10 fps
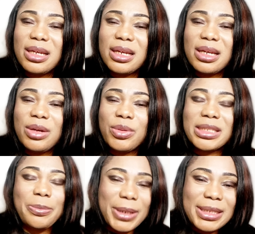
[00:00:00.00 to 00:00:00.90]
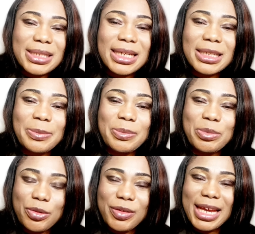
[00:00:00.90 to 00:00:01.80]
pity that the
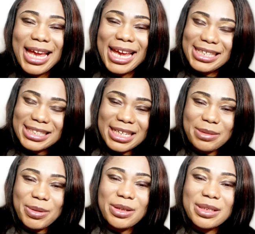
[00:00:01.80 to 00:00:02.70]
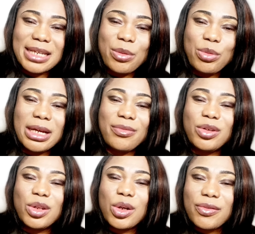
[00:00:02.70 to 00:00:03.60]
movie ended, because I would have
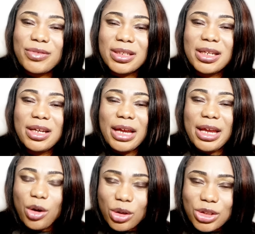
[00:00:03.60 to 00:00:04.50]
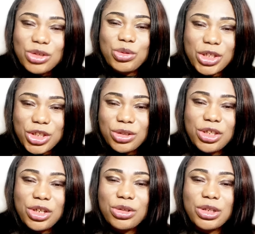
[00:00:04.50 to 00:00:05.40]
loved a continuation,
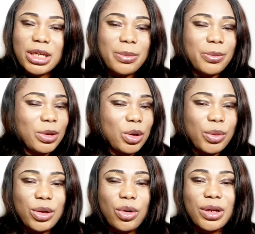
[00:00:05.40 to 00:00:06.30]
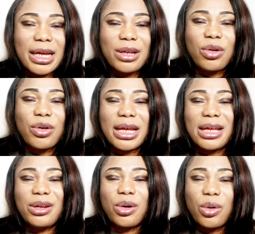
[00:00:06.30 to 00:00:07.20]
you know, to keep going on and on
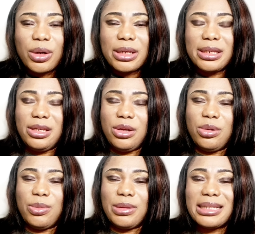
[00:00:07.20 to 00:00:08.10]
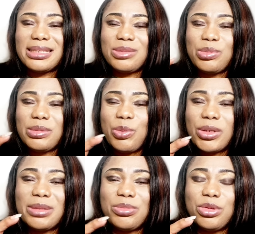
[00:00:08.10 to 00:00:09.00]
and on, you know. That's
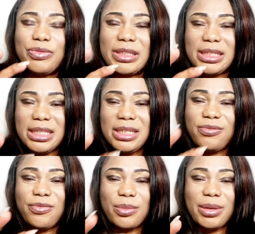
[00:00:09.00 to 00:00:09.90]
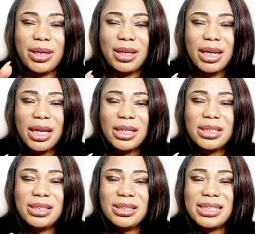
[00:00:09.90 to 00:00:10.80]
what the movie did for me.
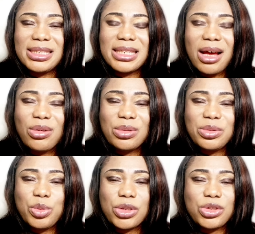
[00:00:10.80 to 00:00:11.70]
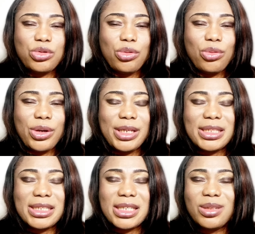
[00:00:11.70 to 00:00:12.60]
The sound was
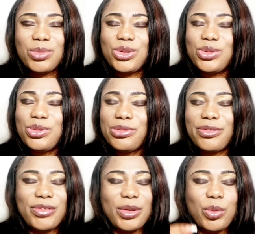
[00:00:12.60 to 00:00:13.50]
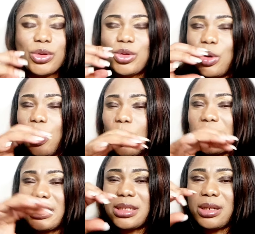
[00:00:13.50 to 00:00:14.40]
great. The cinematography was
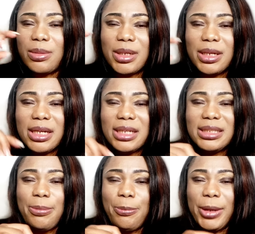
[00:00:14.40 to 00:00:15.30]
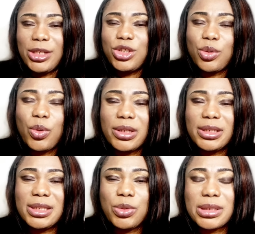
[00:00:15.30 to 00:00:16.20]
awesome. The picture
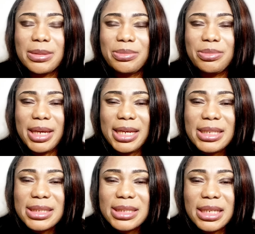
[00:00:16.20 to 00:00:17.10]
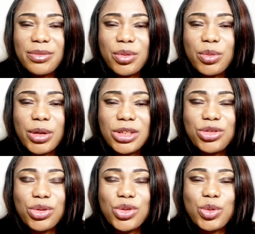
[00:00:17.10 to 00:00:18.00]
quality was amazing. Even when
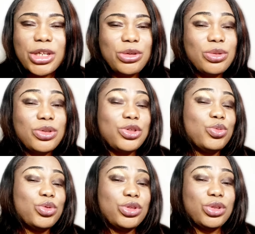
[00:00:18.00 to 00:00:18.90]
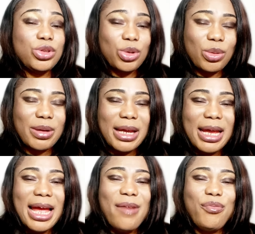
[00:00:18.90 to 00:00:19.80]
drones were used, you wouldn't know.
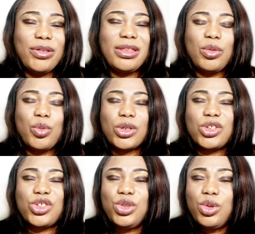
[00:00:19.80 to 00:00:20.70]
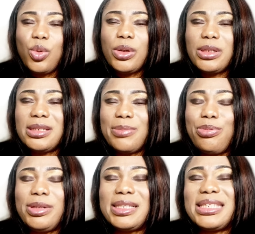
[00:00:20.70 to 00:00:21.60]
Everything was done
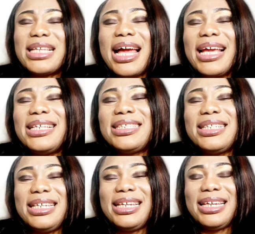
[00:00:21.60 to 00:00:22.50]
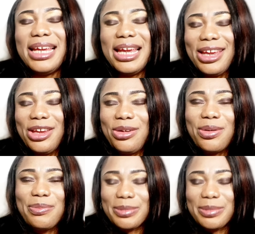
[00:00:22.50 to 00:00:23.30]
precisely, you know.